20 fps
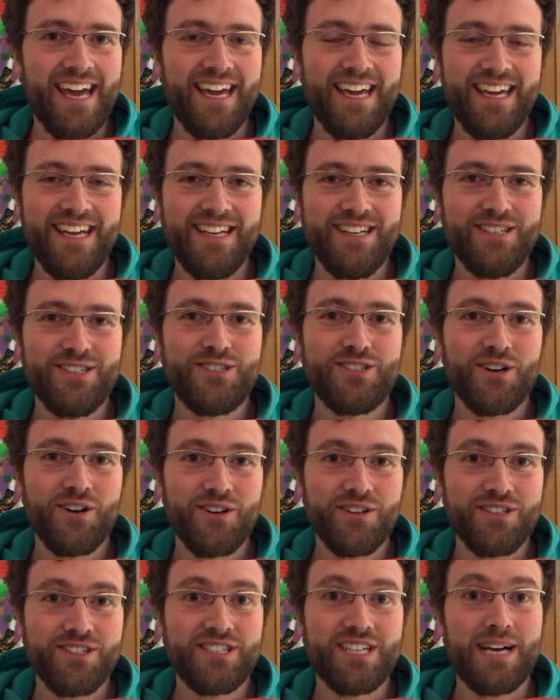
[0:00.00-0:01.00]
in
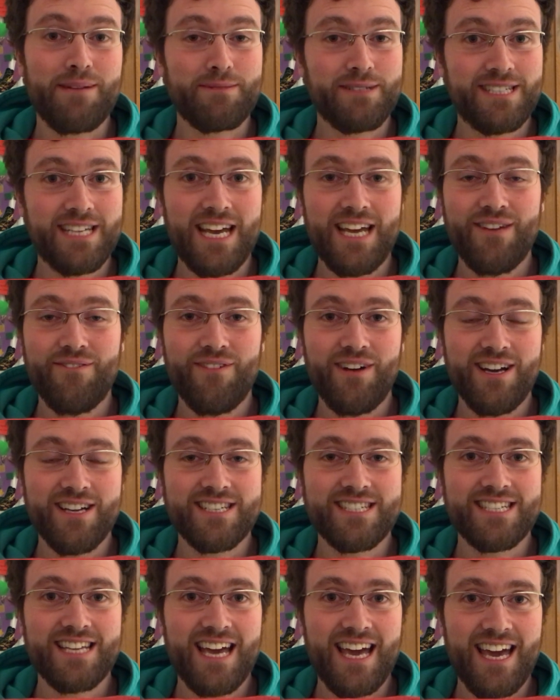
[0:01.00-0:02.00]
John chapter 10,
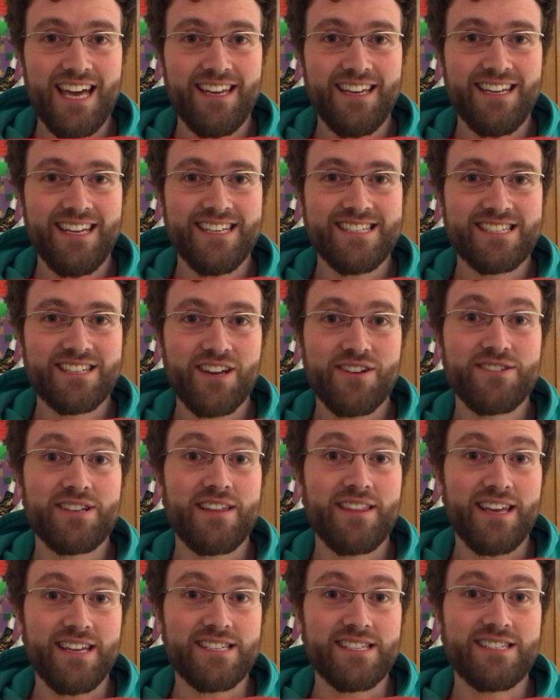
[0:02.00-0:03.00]
verse 10, and it goes
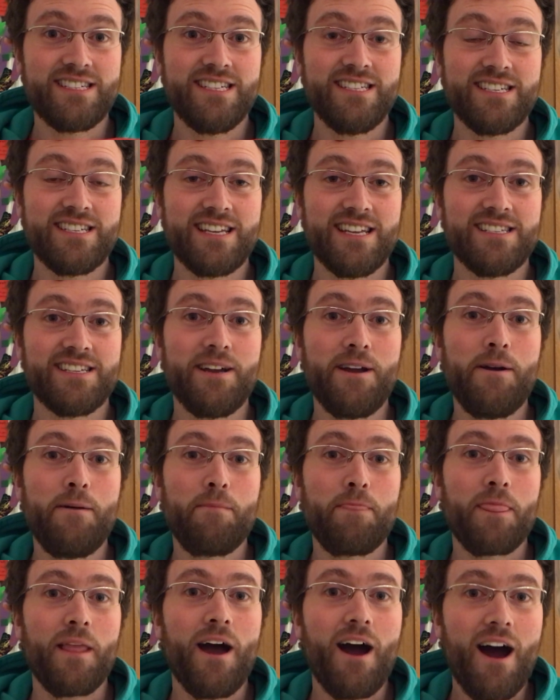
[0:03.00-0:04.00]
like this. Jesus says,
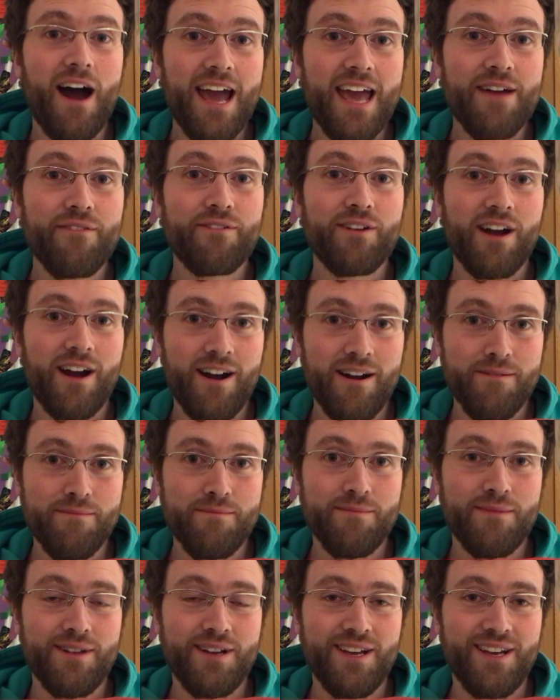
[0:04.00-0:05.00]
"I have come
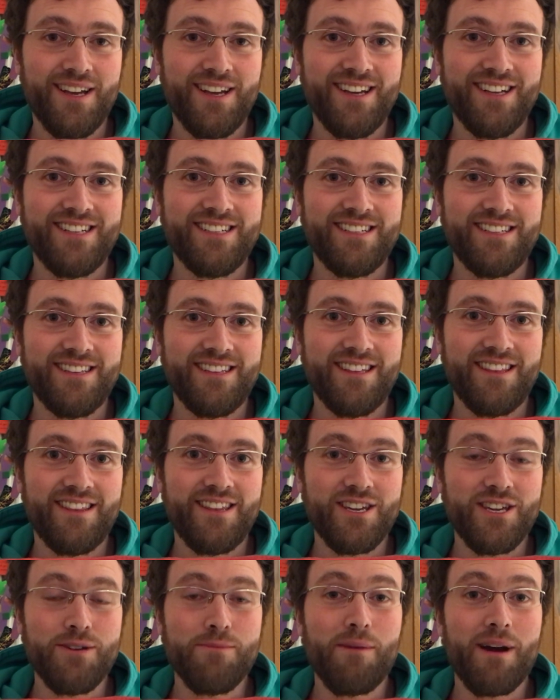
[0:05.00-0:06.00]

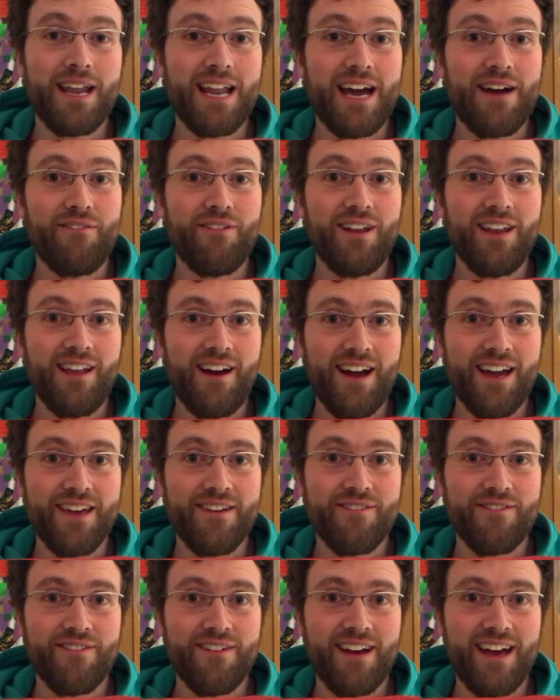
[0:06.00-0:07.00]
that you might have
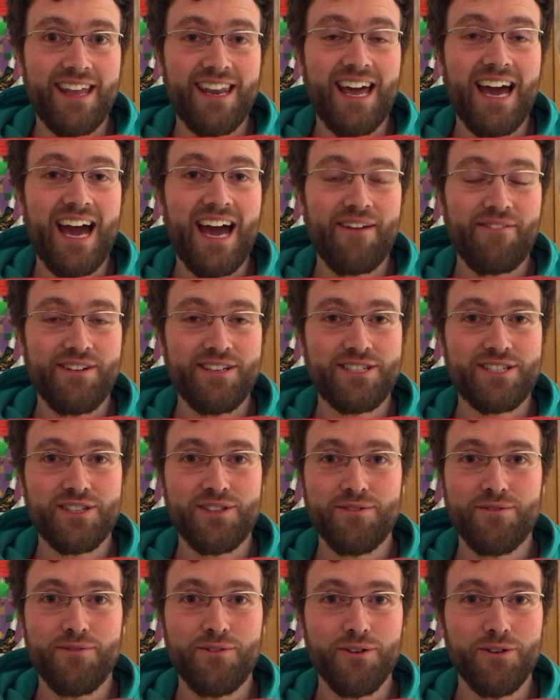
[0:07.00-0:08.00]
life and have it to
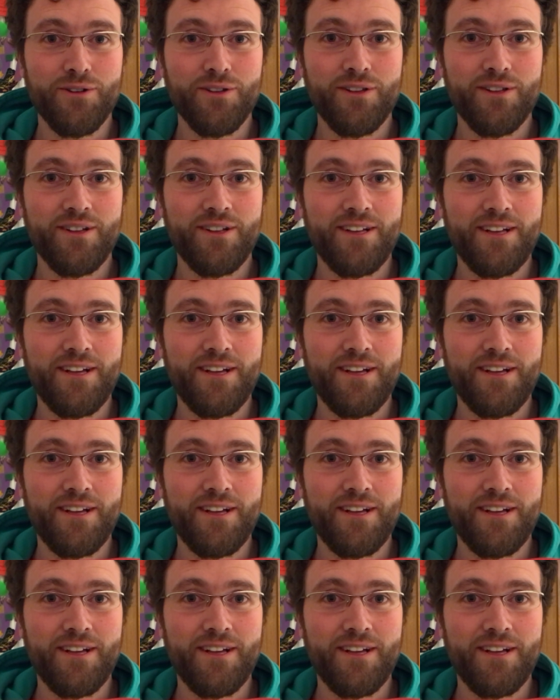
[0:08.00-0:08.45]
the full."